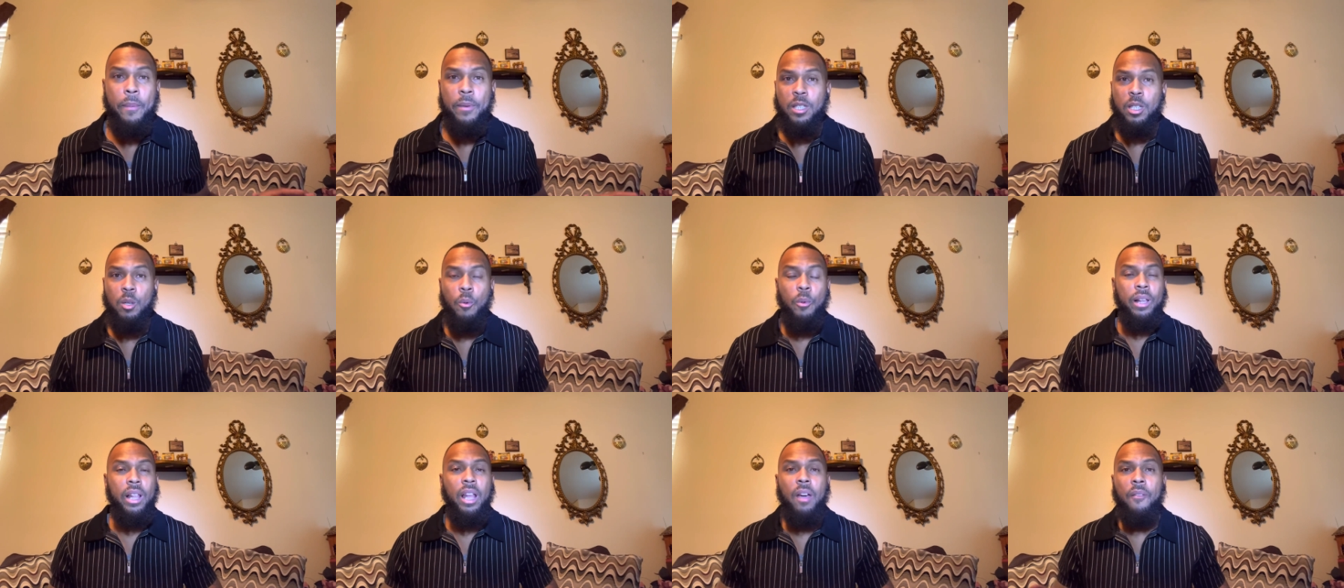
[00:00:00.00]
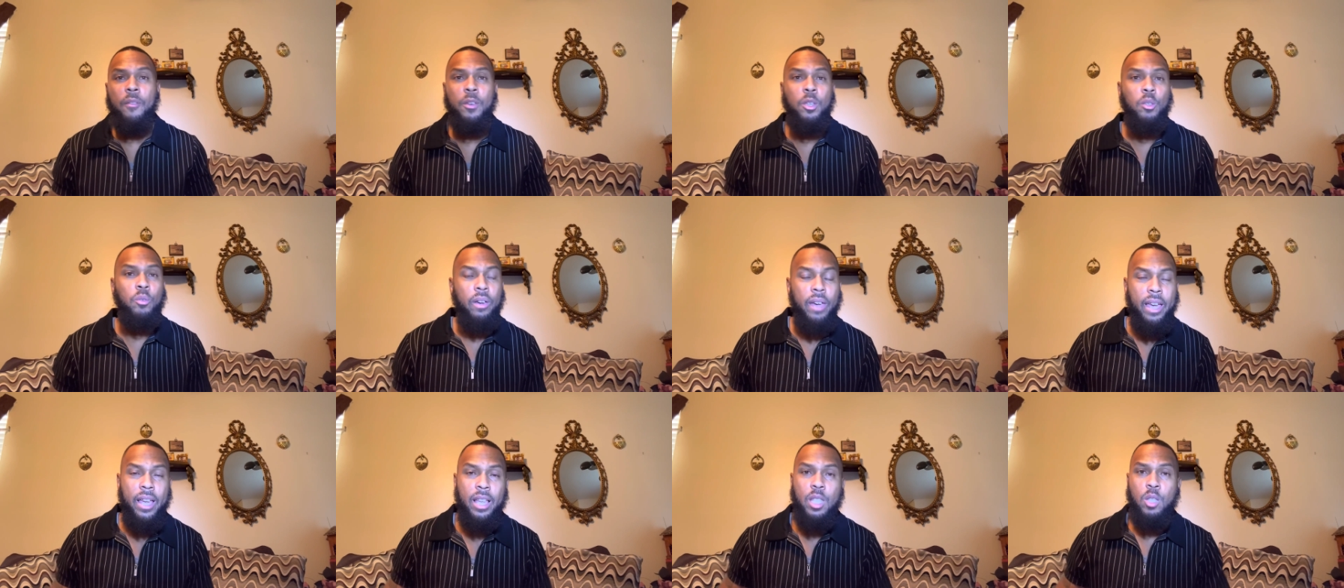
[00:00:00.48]
it. So whatever
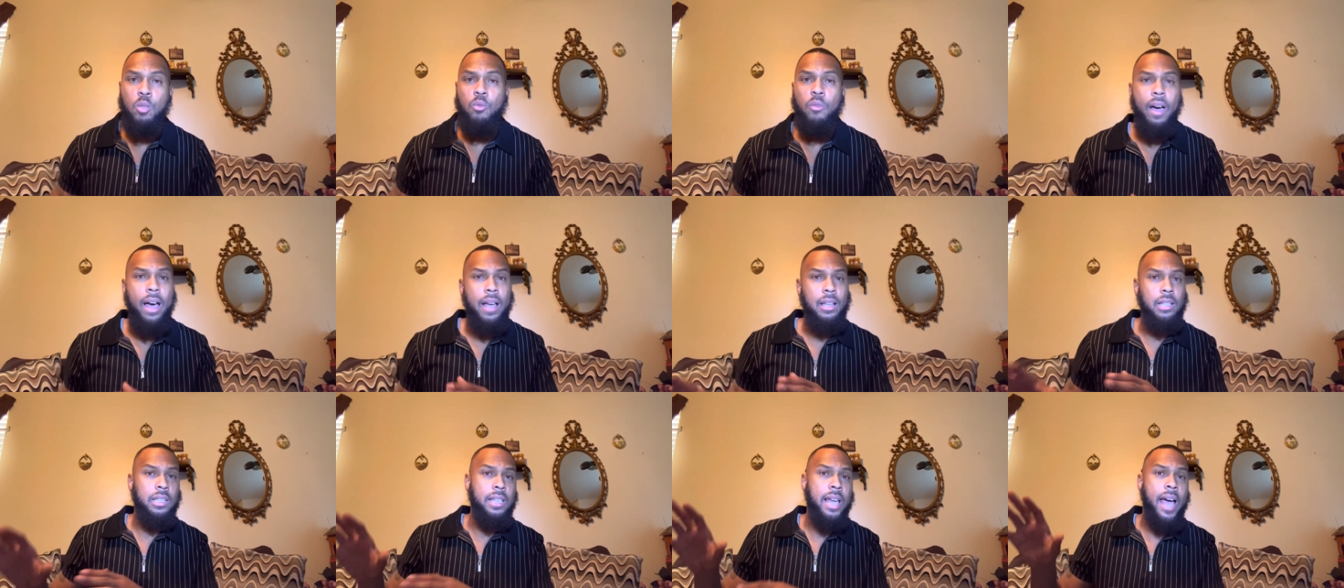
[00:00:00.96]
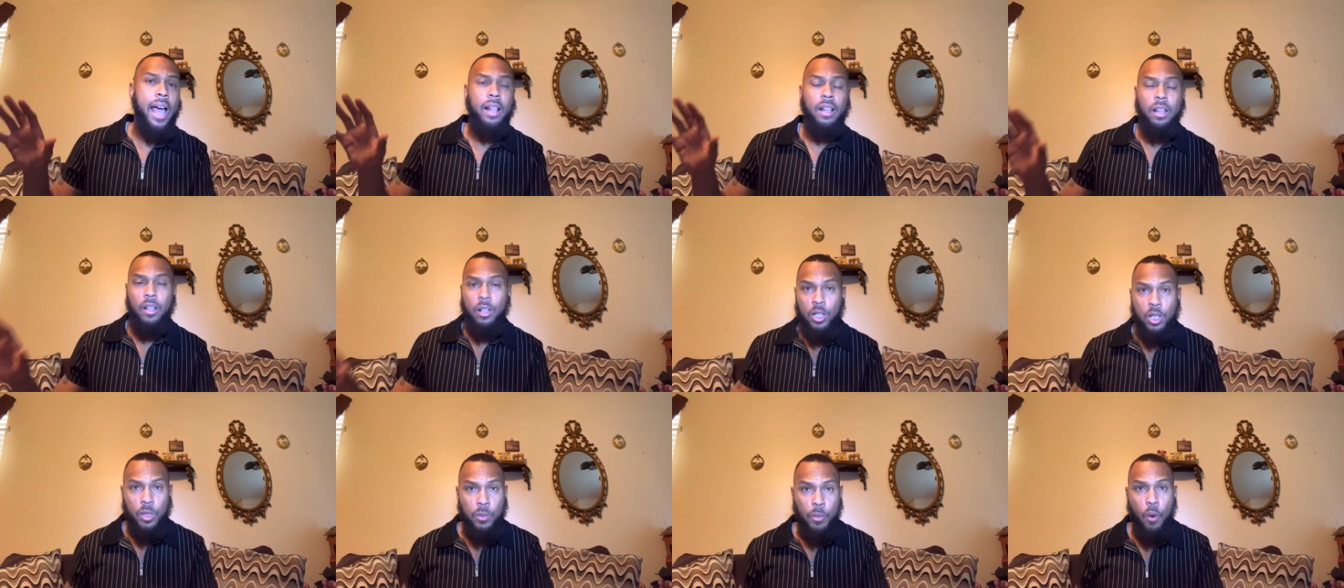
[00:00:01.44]
you into outside
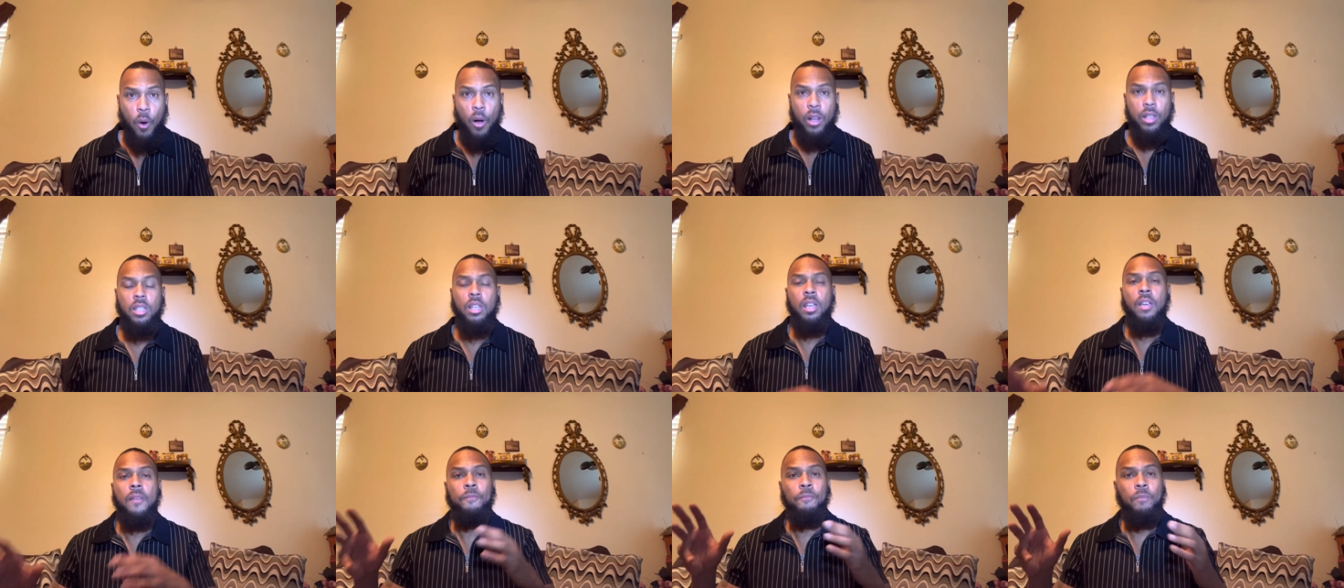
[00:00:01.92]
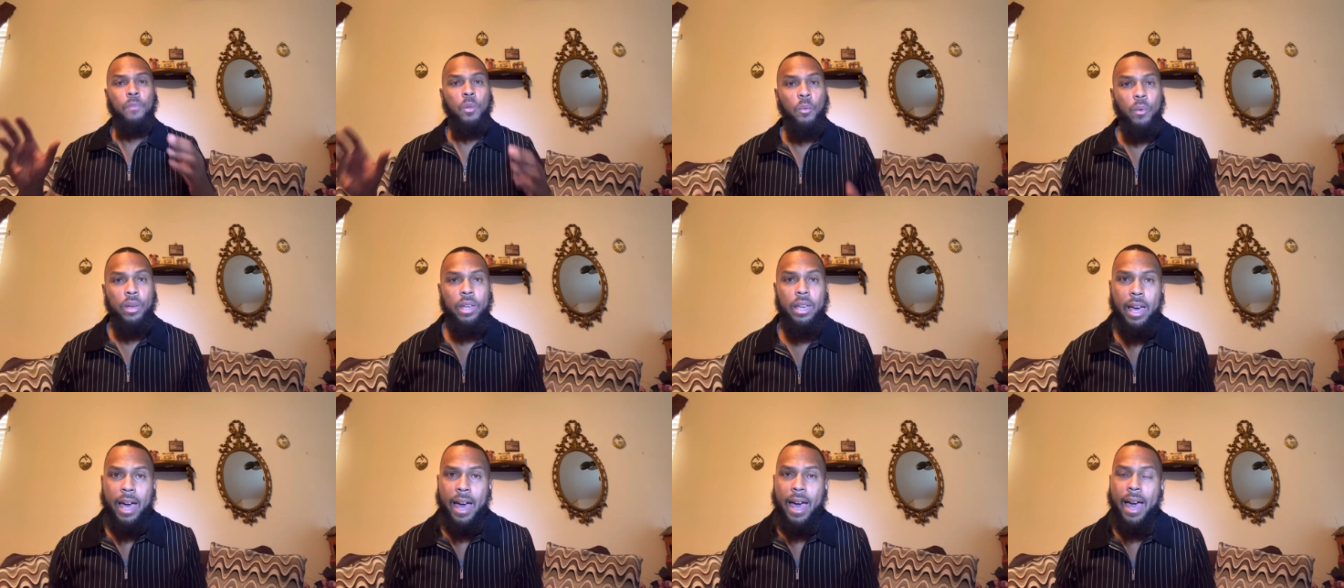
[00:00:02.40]
of the sports,
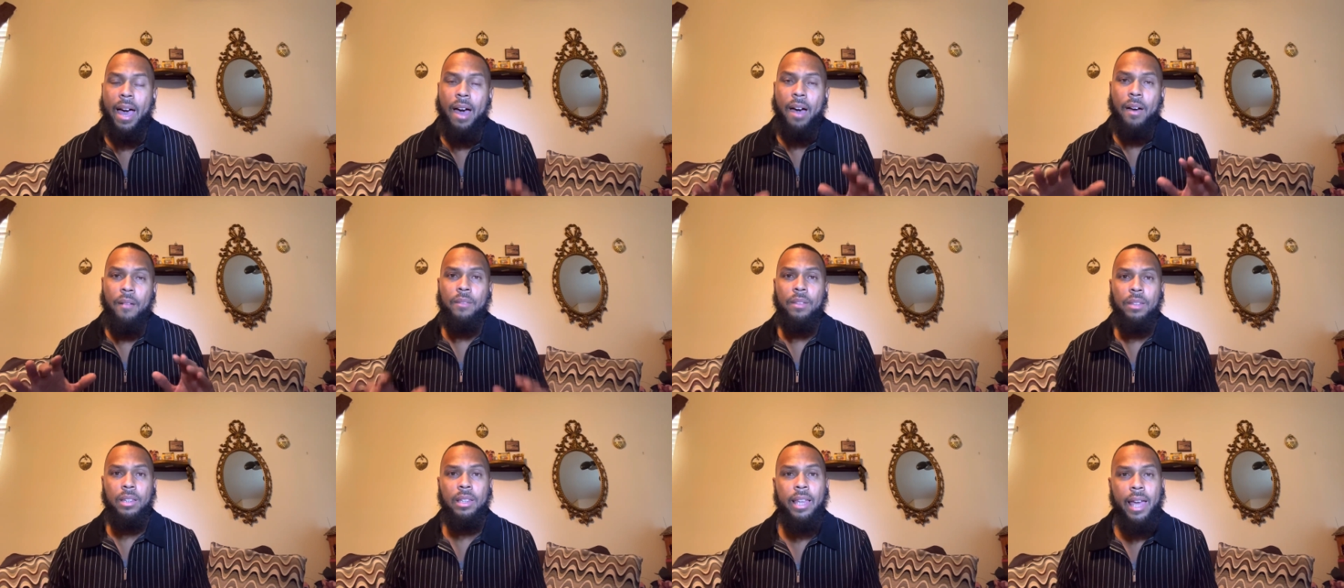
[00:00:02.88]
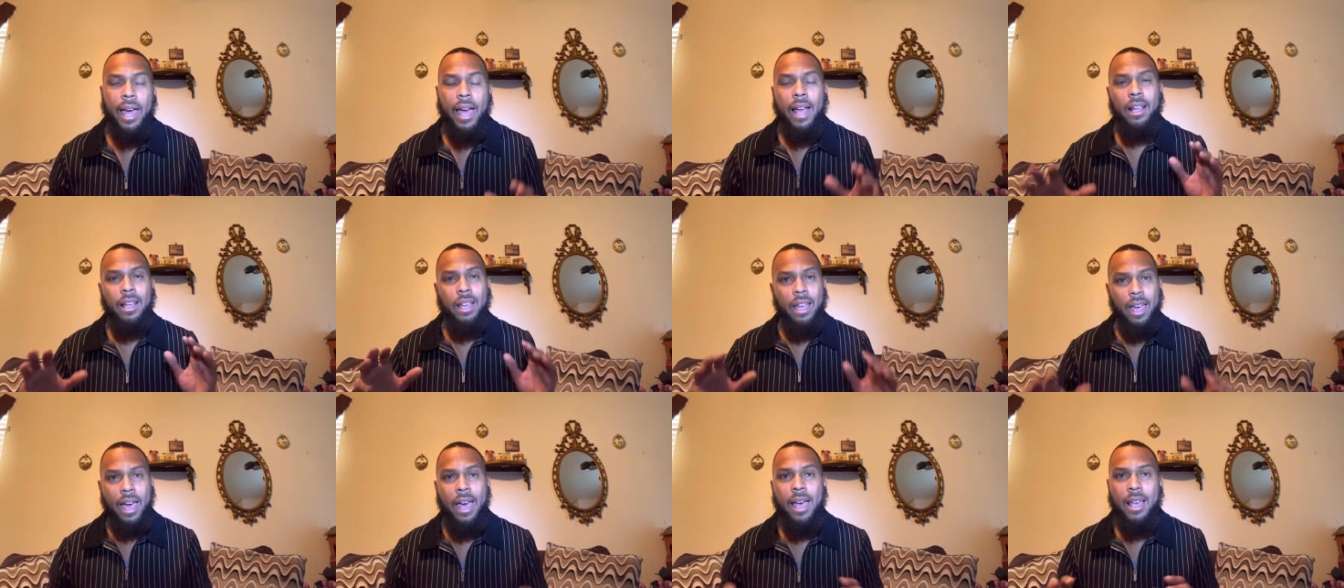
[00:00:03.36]
we have
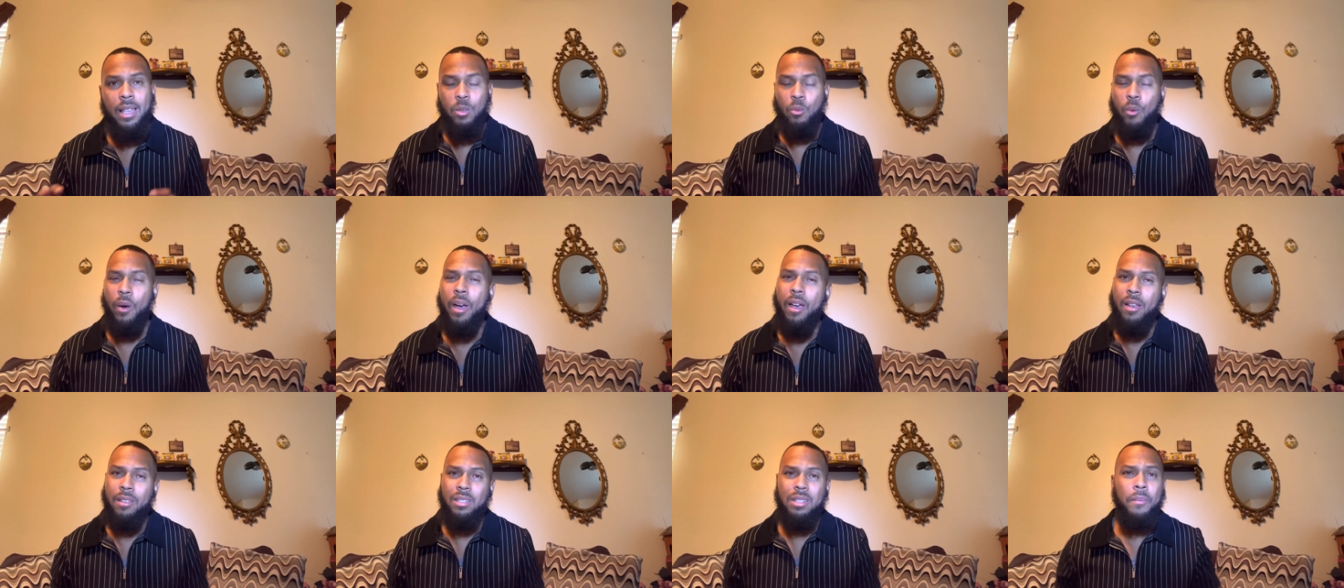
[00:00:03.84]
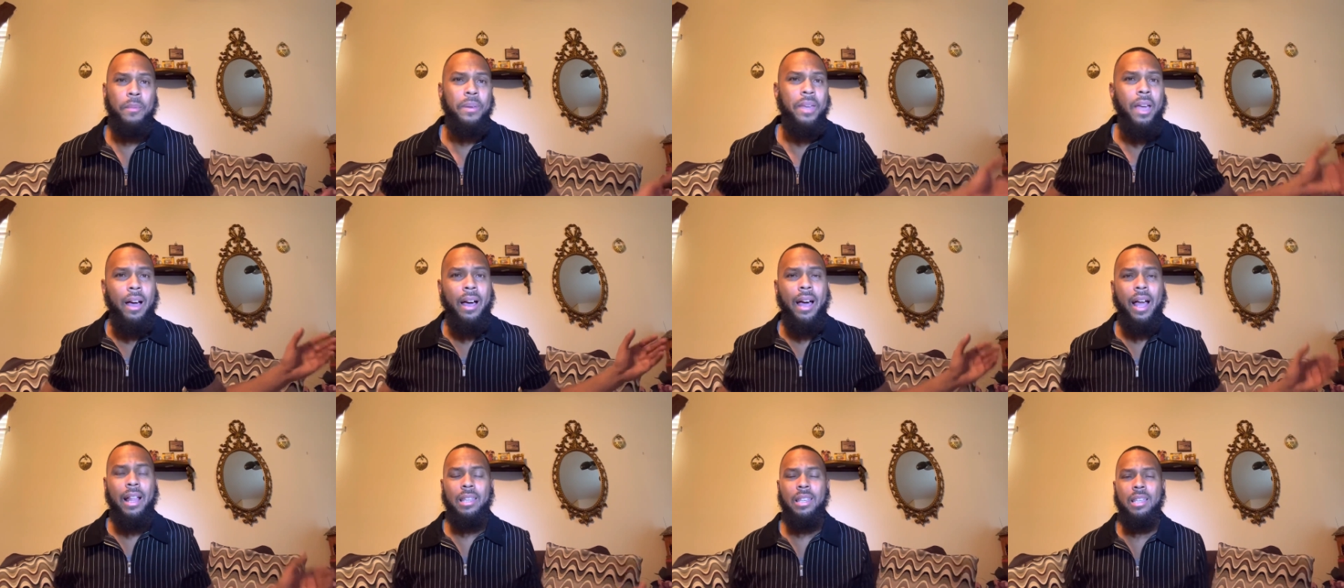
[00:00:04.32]
that as well. Some of
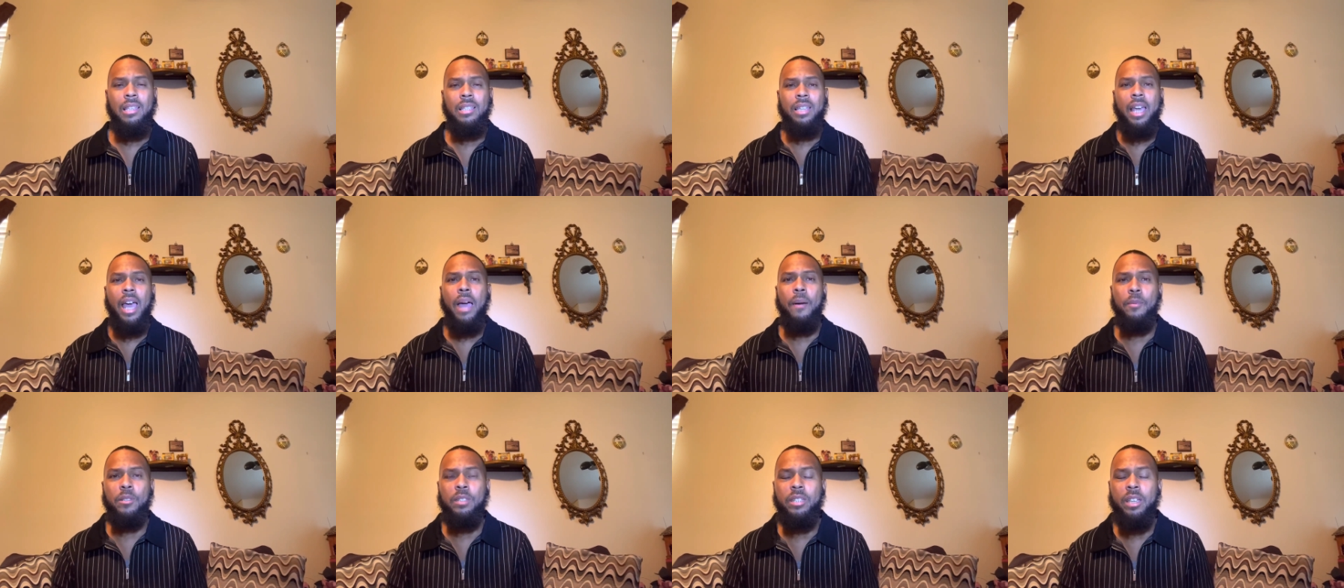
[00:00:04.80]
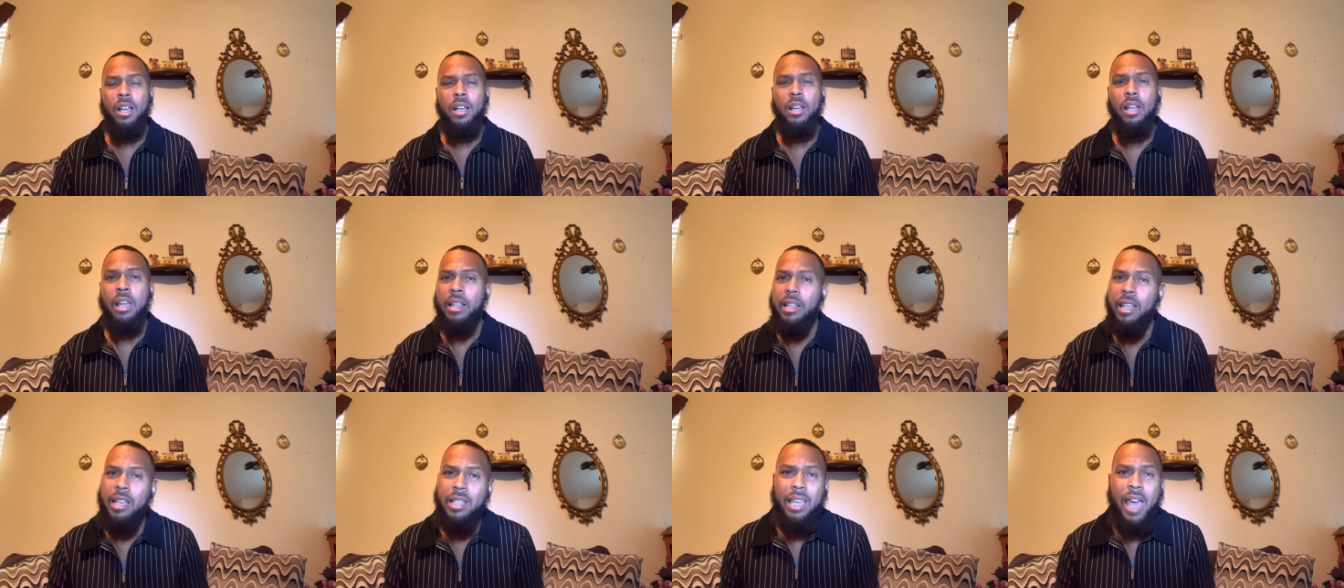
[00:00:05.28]
y'all got these cable channels,
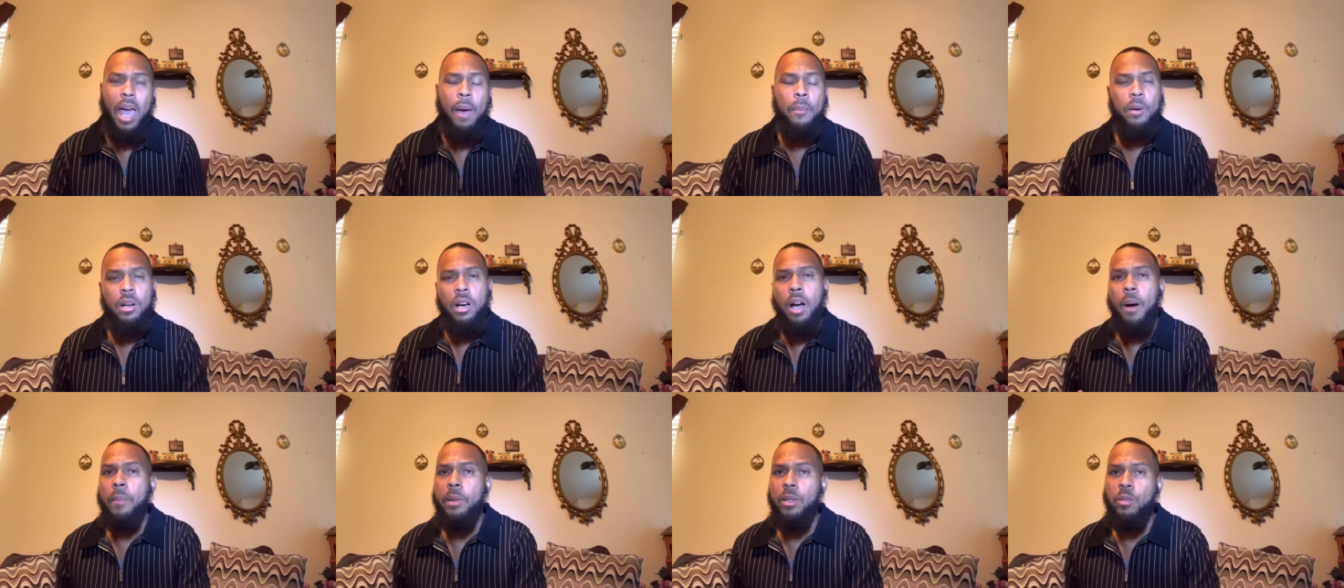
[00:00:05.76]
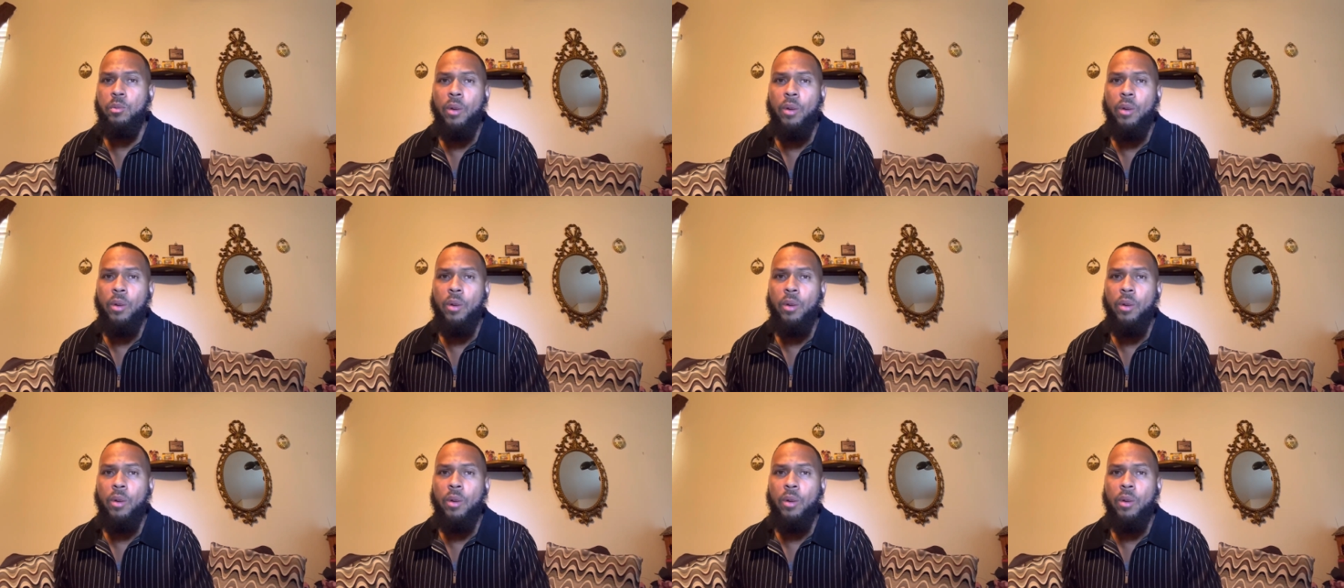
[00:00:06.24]
these cable companies